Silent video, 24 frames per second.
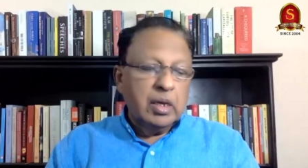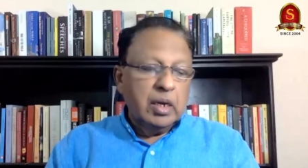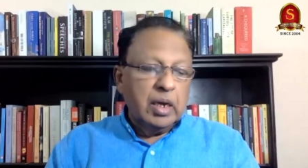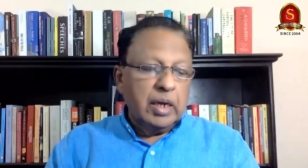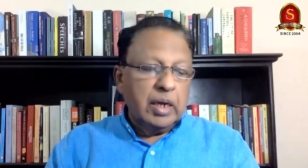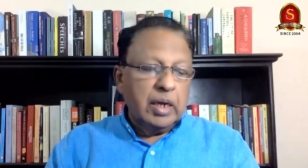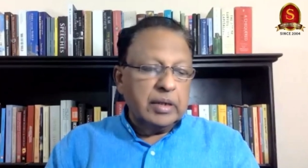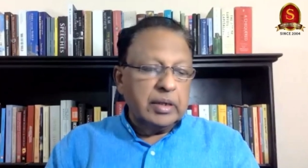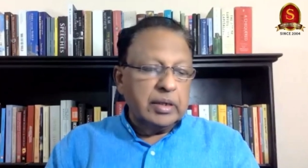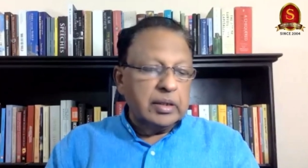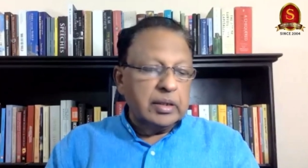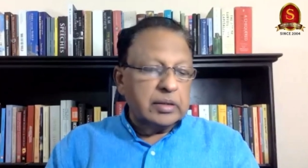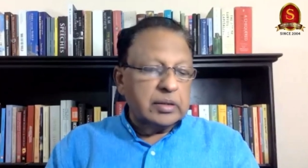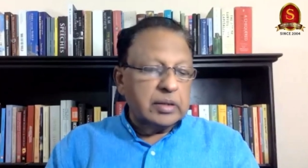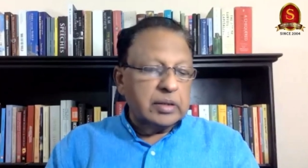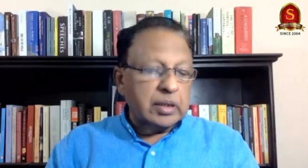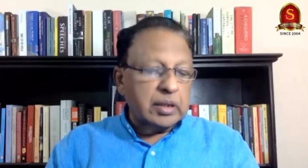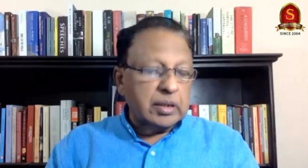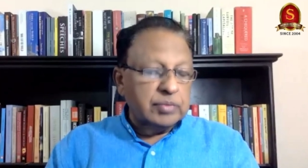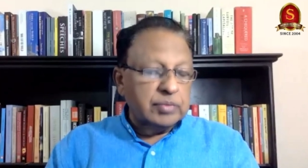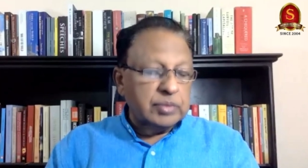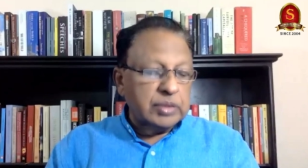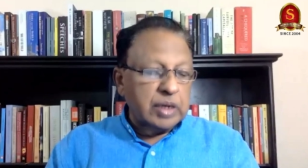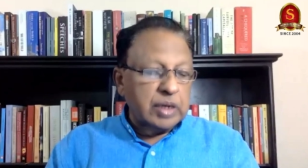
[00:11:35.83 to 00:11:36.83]
And in the
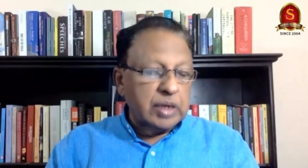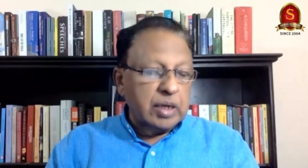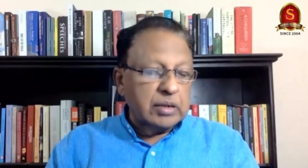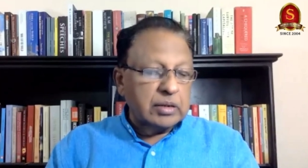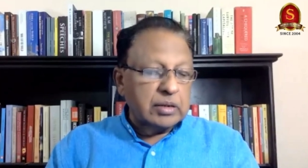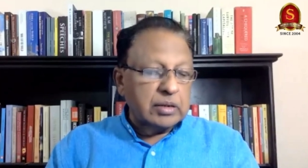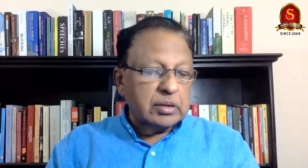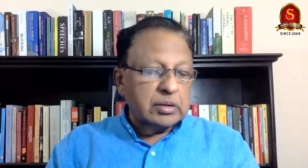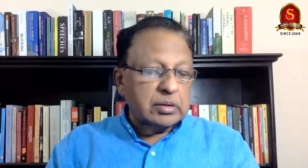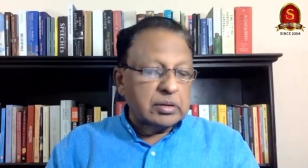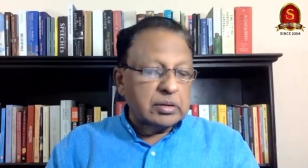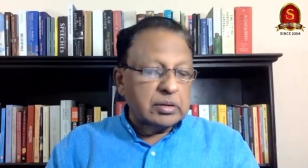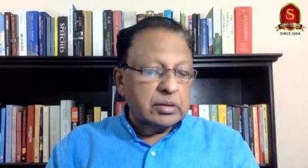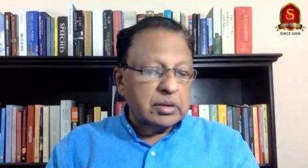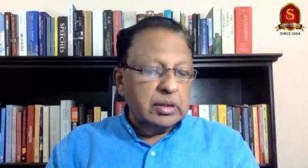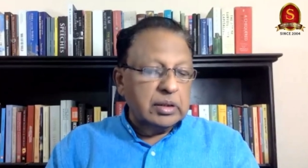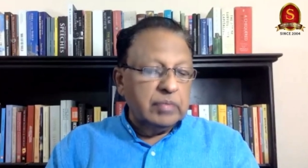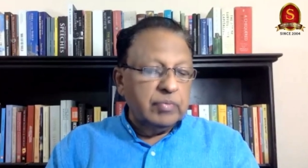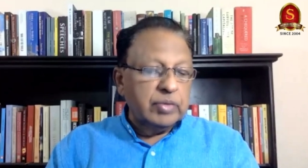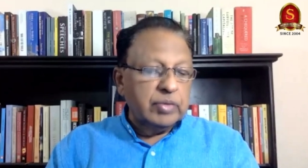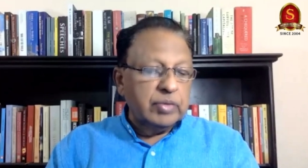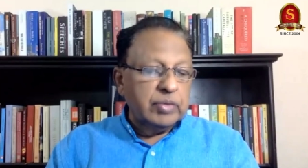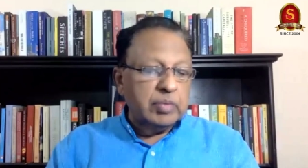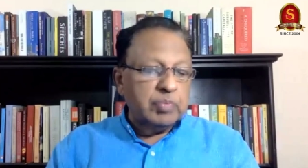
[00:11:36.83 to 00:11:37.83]
circumstances,
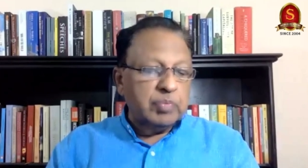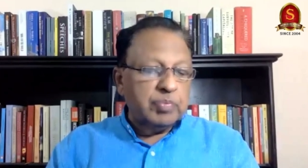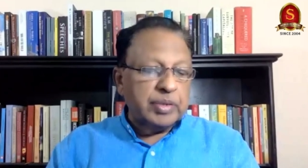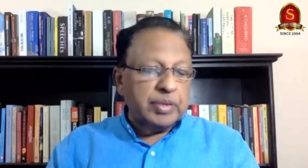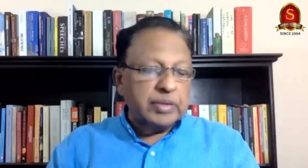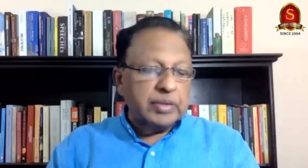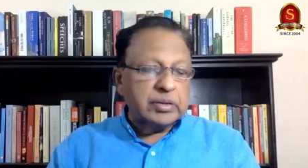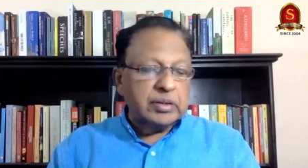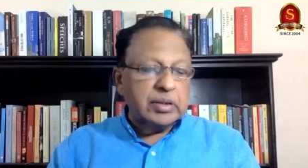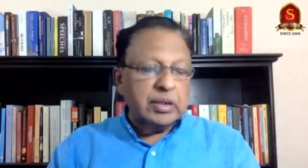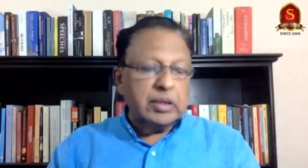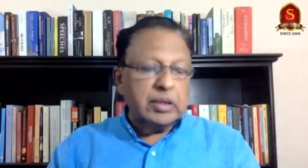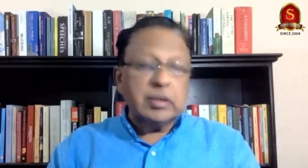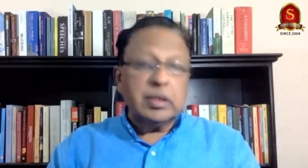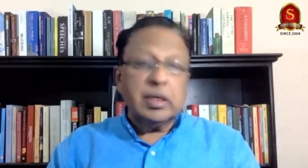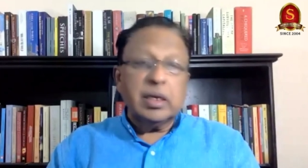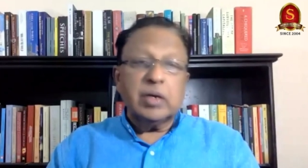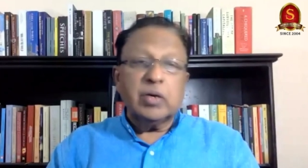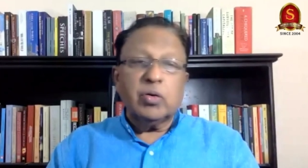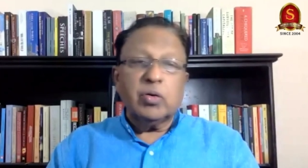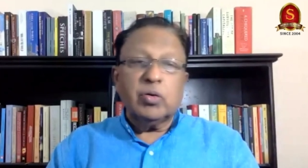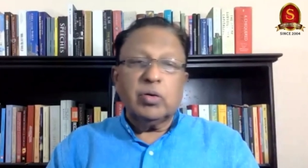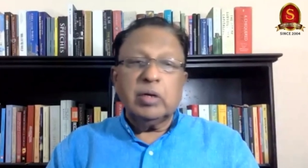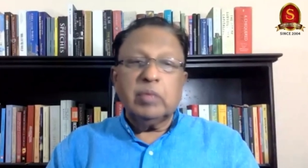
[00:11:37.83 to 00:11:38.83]
even the president
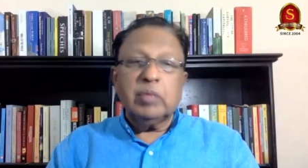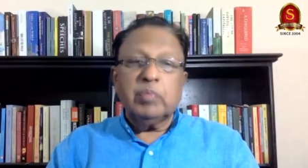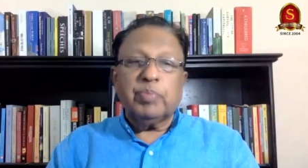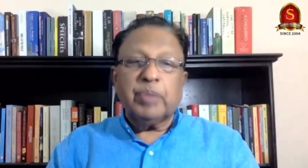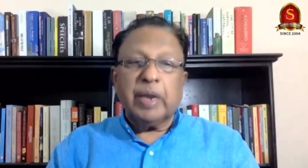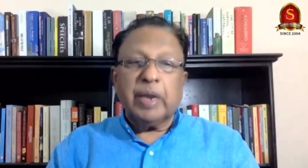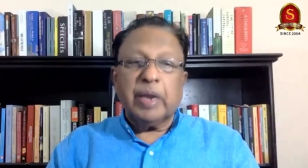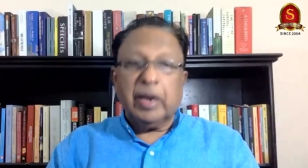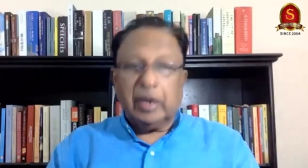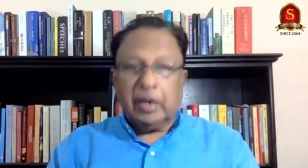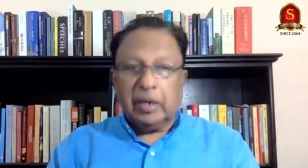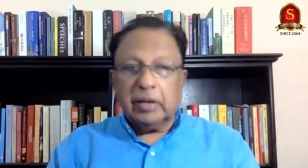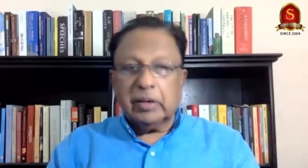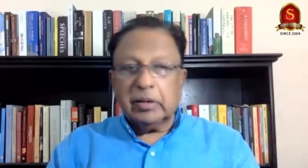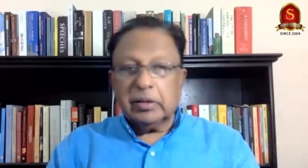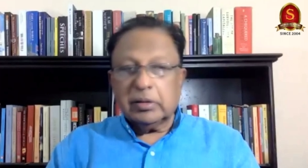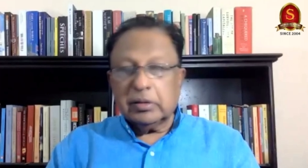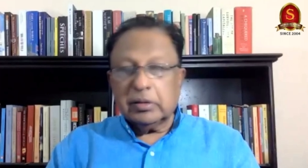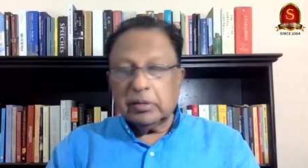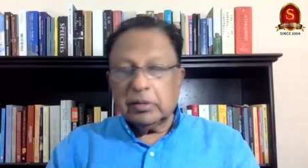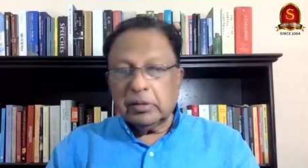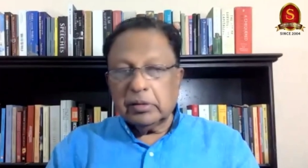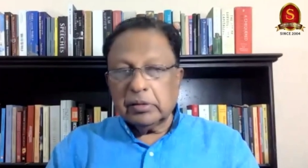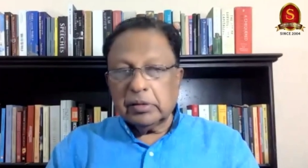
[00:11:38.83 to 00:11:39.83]
can only pray,
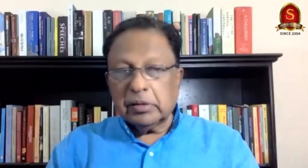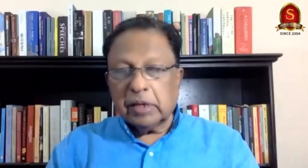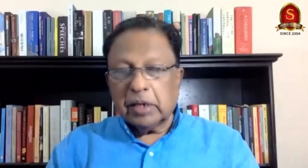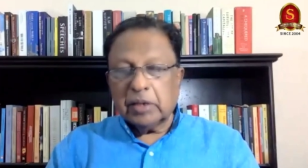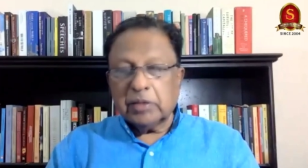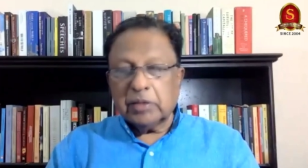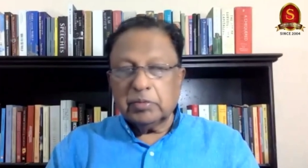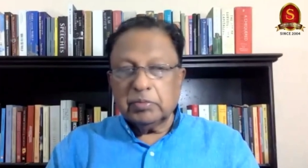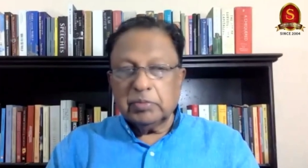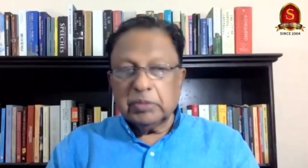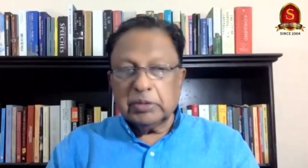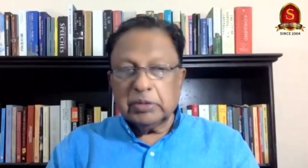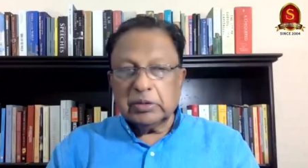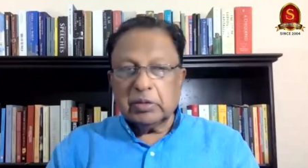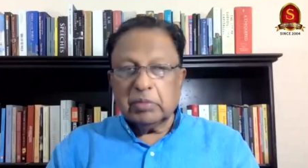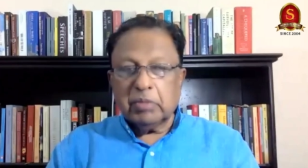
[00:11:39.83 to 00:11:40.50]
as Mr.